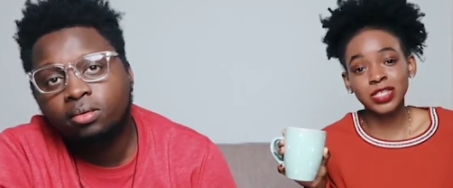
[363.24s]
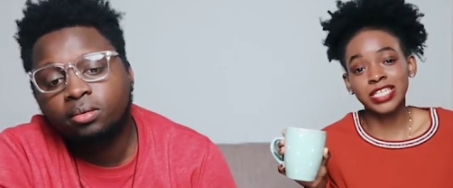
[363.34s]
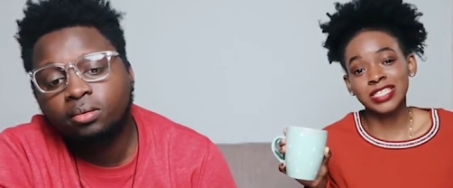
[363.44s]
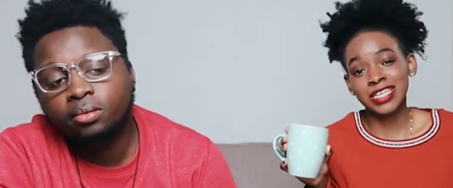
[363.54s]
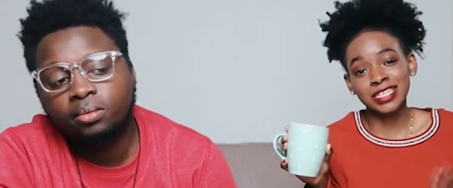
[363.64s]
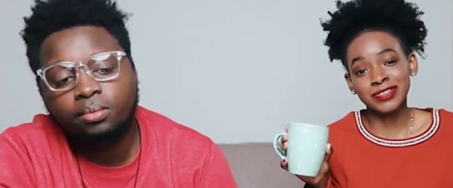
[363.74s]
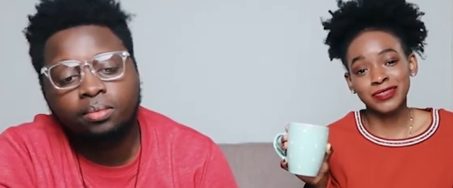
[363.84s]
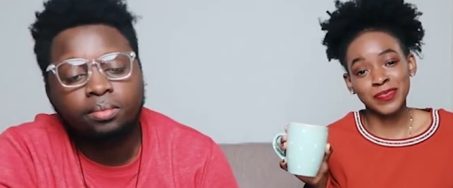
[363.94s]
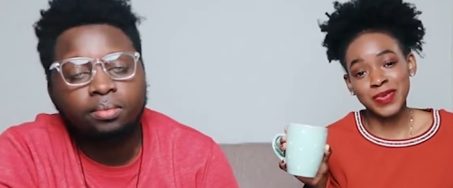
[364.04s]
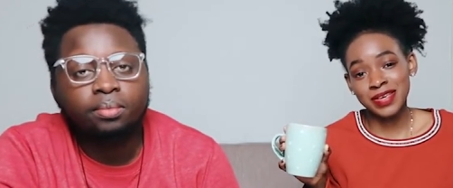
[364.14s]
Speaker 1: this one is
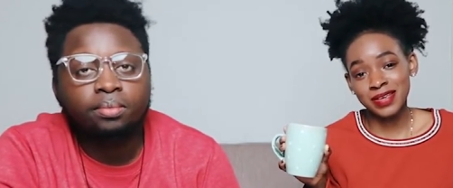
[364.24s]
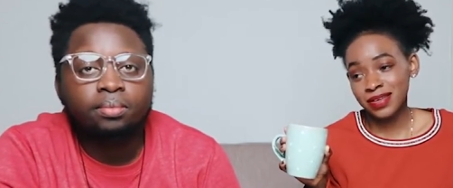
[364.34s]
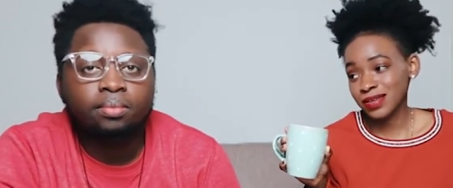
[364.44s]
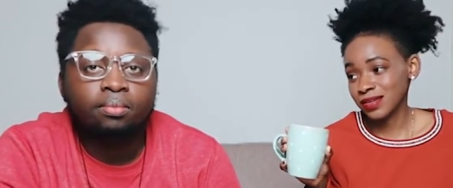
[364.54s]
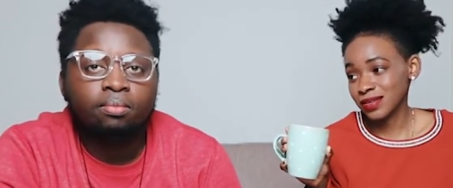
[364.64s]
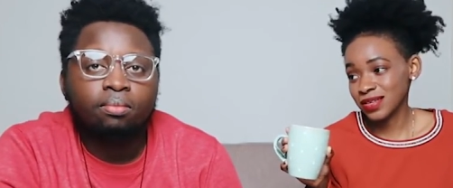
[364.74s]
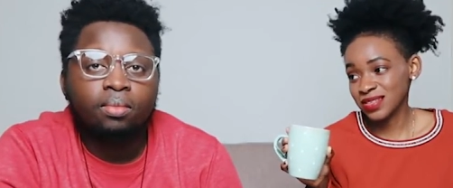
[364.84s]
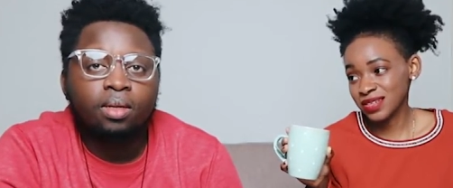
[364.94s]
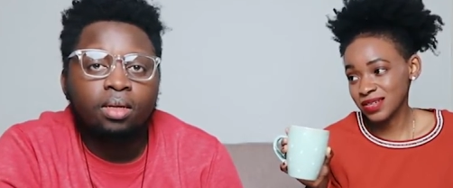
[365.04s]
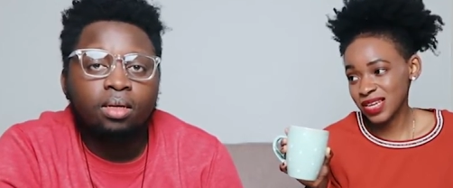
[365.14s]
just for me
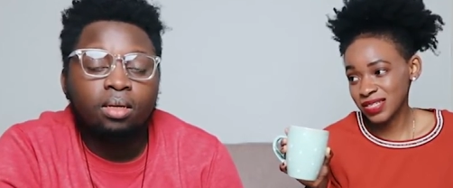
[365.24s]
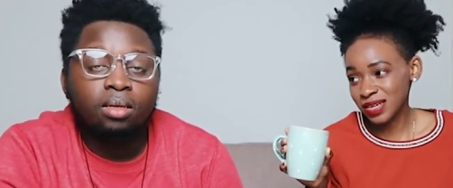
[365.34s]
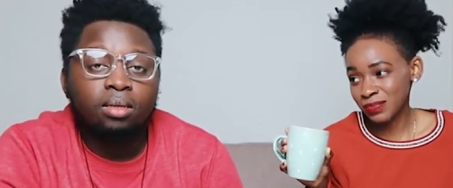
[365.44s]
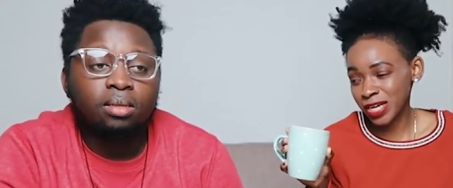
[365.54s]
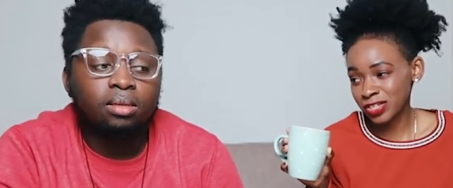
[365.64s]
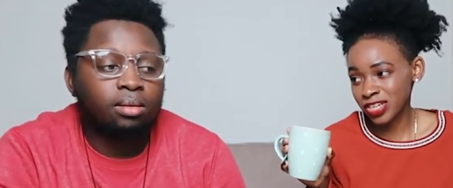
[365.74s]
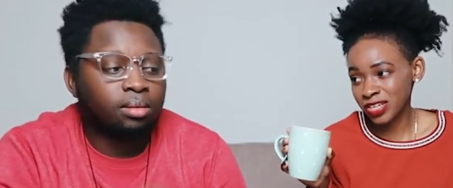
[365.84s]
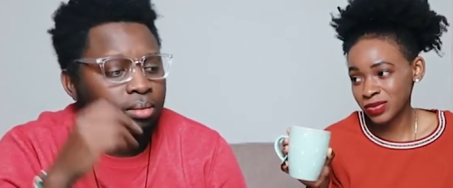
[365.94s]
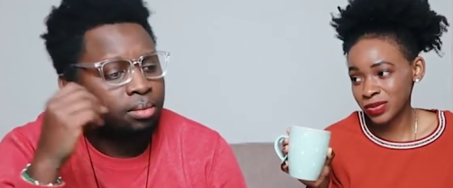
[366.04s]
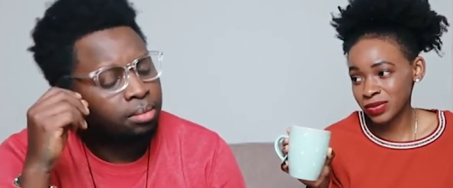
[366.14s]
it, does it apply
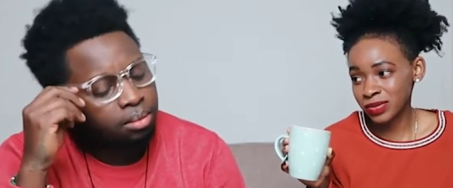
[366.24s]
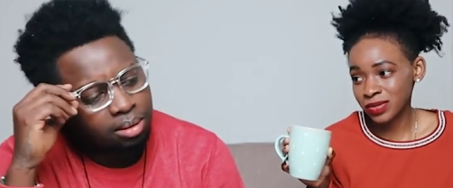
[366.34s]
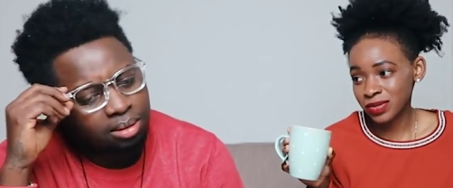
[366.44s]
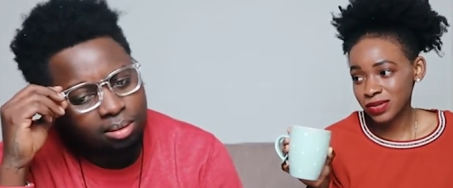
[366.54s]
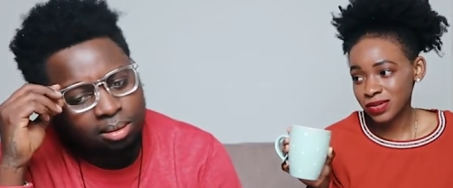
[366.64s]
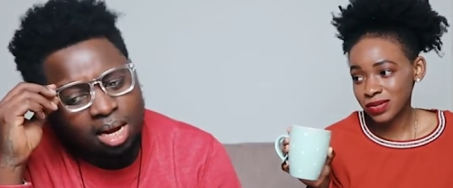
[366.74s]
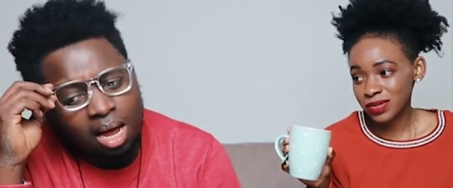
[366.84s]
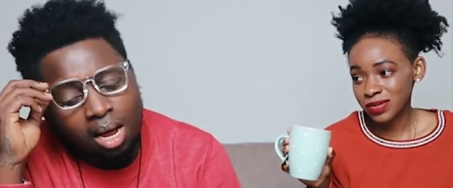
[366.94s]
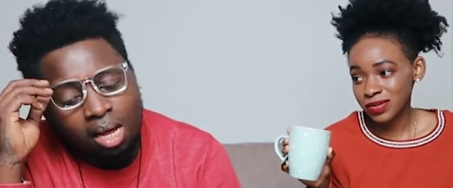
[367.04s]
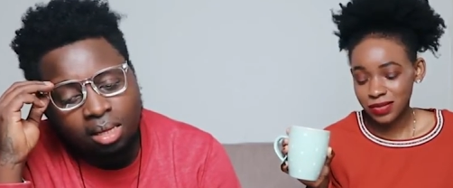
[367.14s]
to you as well
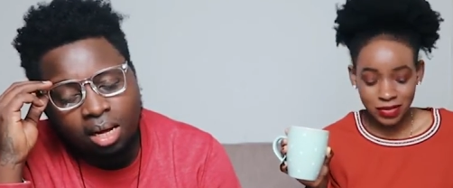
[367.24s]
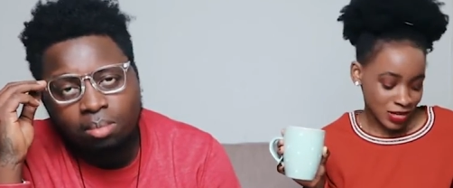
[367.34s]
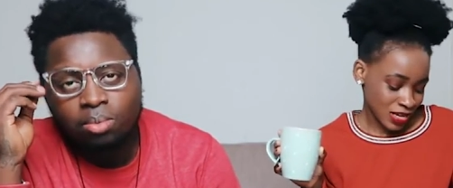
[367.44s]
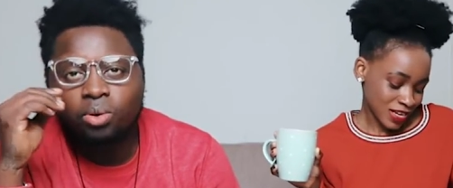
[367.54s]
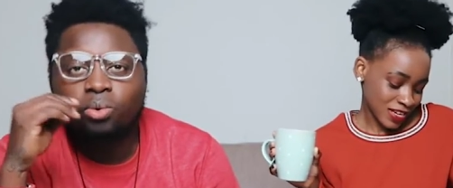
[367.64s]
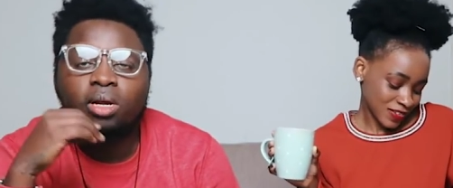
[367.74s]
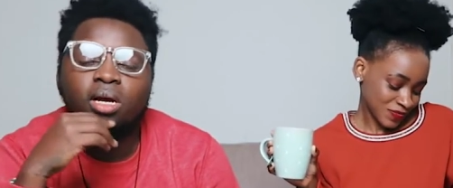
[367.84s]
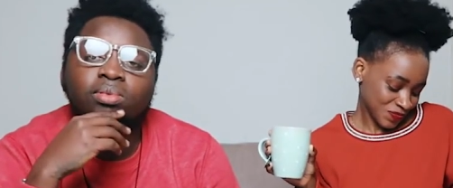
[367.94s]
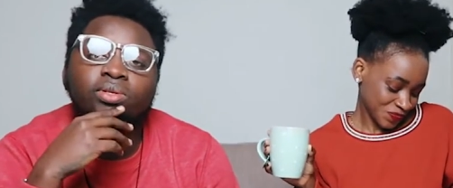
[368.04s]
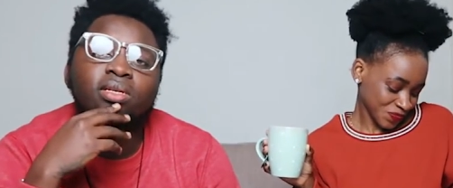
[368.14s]
Speaker 2: no i think i'm good
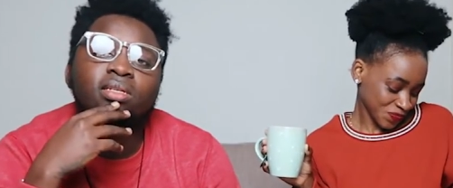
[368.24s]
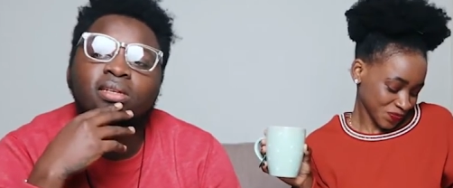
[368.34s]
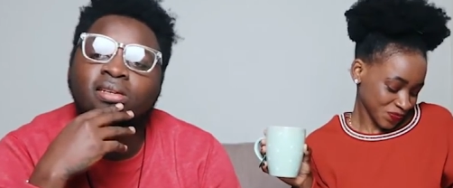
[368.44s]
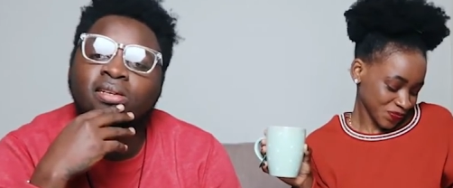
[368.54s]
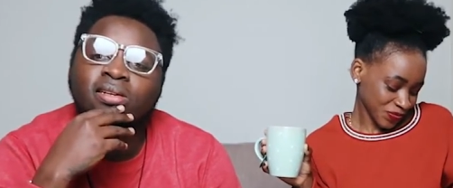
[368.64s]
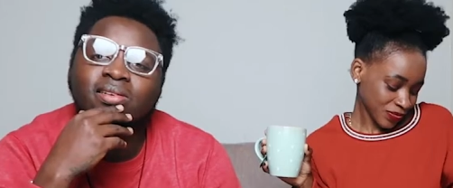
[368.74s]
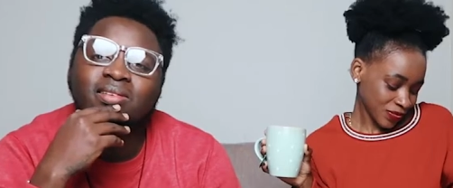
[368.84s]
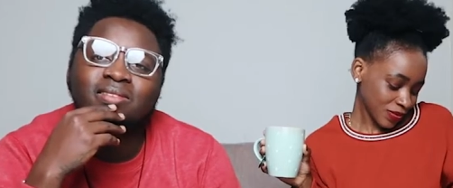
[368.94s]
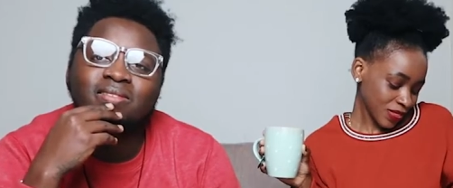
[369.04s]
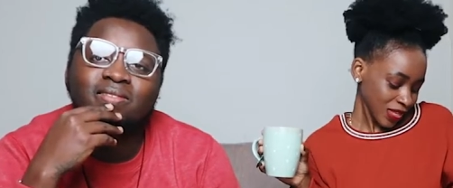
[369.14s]
when it comes to eating
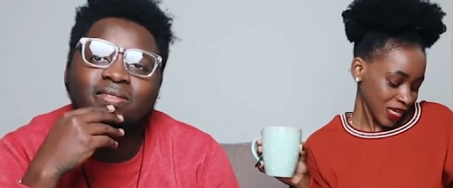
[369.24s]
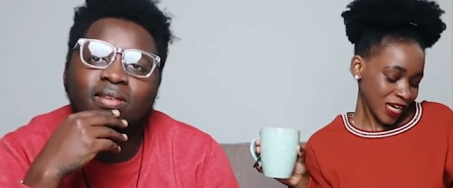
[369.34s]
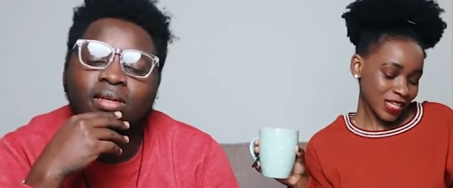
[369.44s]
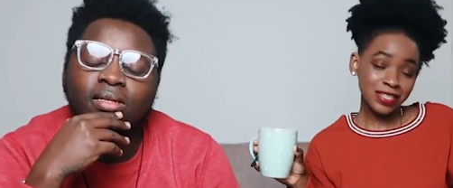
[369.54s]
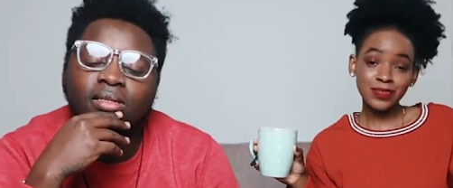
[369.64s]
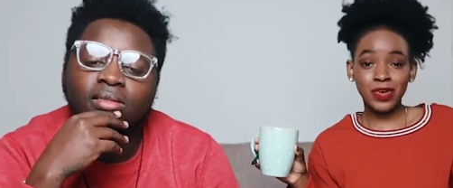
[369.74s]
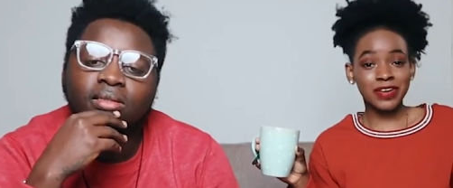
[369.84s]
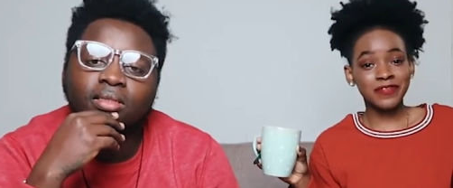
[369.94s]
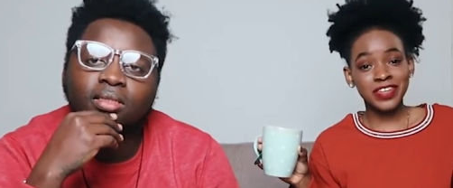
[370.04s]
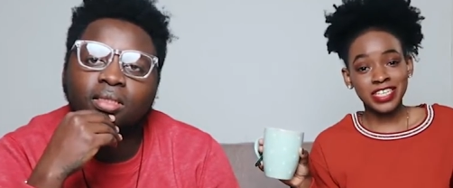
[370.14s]
Speaker 1: eating
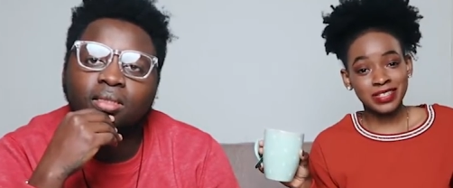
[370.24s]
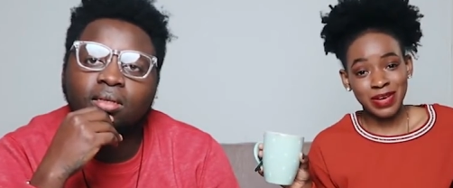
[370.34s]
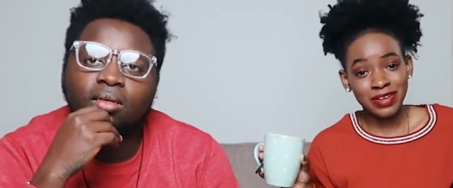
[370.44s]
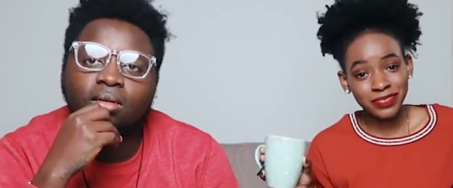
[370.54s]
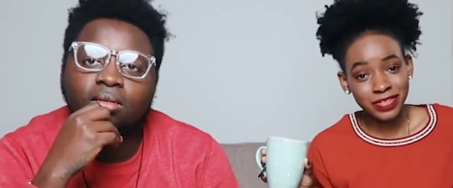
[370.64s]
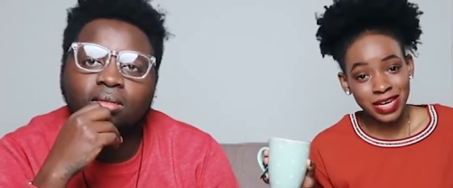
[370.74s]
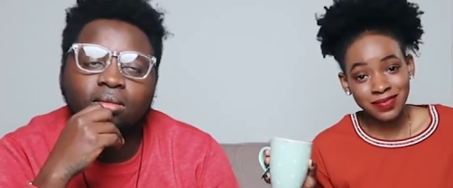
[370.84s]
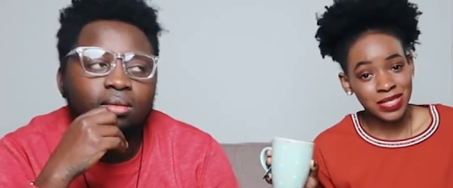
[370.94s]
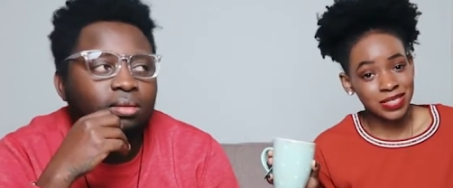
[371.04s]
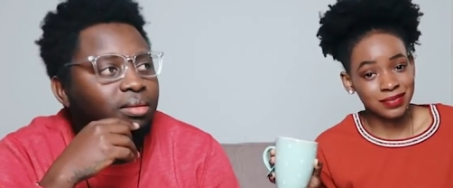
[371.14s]
more and finishing my food
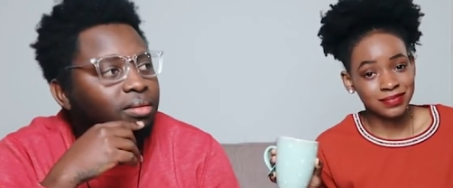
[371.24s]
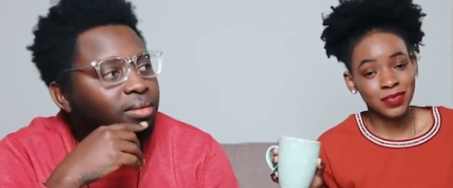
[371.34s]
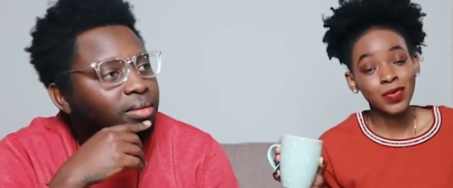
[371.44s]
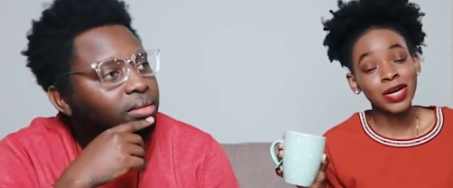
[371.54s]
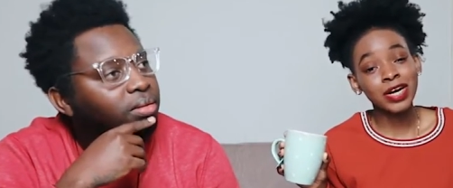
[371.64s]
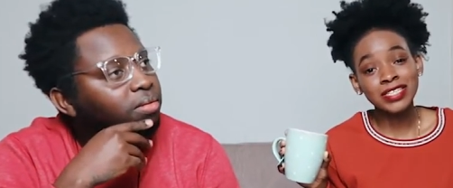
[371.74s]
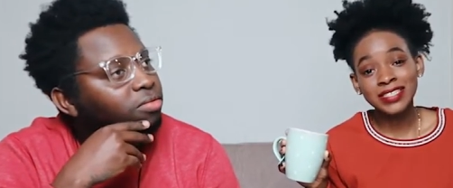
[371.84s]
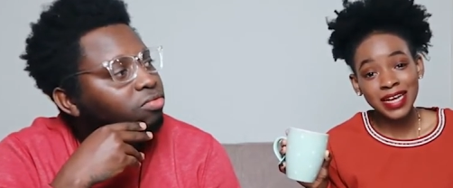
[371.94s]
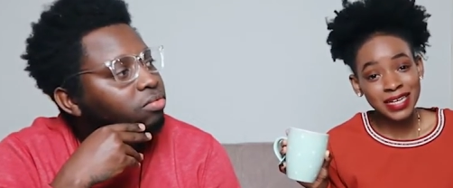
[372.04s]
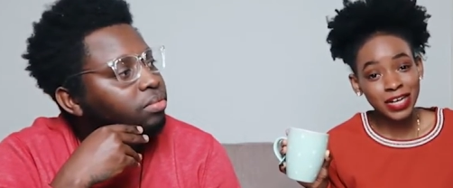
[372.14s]
i mean when i
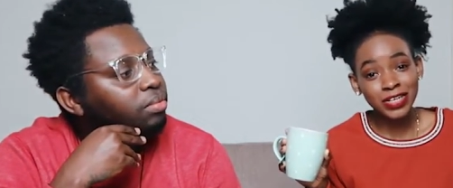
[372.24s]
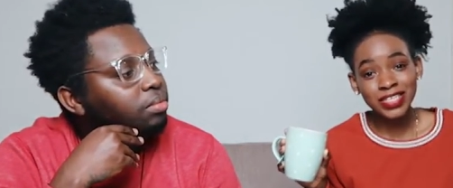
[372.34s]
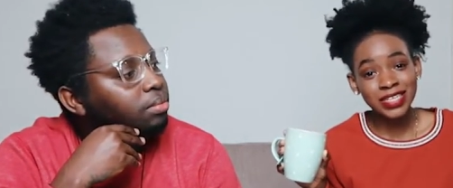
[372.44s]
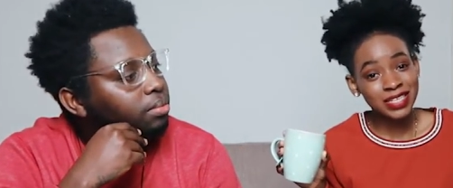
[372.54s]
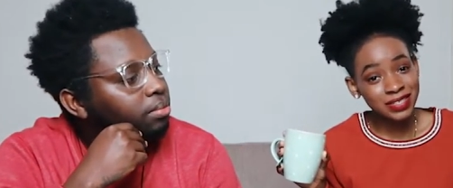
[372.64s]
was younger i would